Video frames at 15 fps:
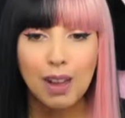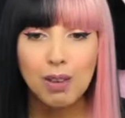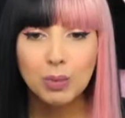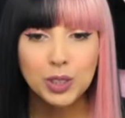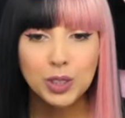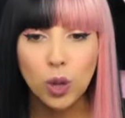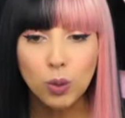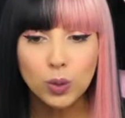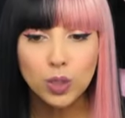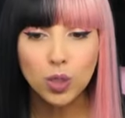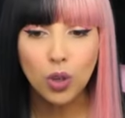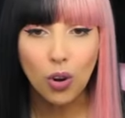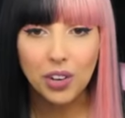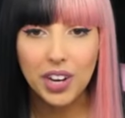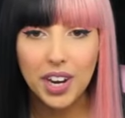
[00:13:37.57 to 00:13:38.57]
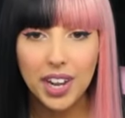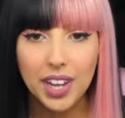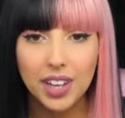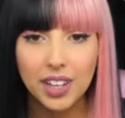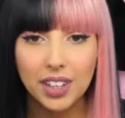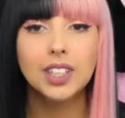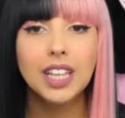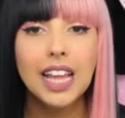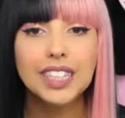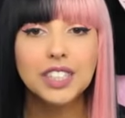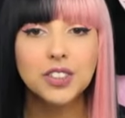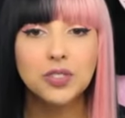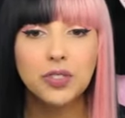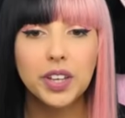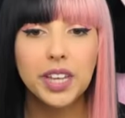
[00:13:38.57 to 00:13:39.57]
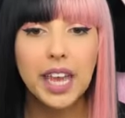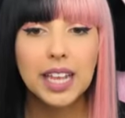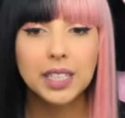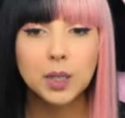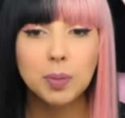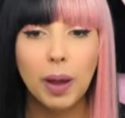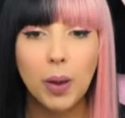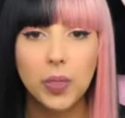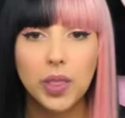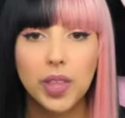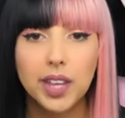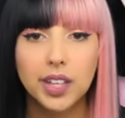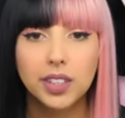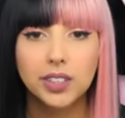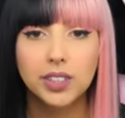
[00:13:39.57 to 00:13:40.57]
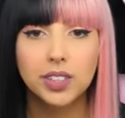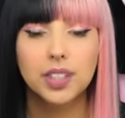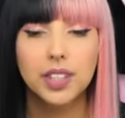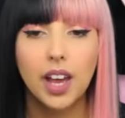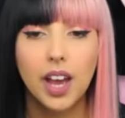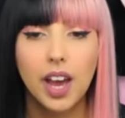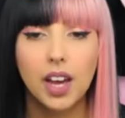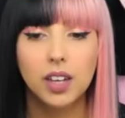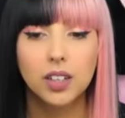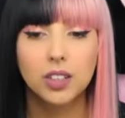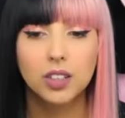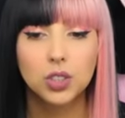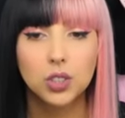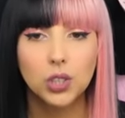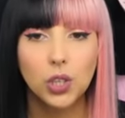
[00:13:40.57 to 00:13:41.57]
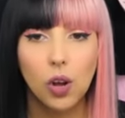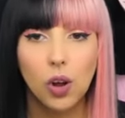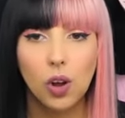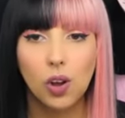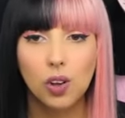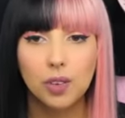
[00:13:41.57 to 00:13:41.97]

I'm so sorry. Let's forget about this. Yeah, sure.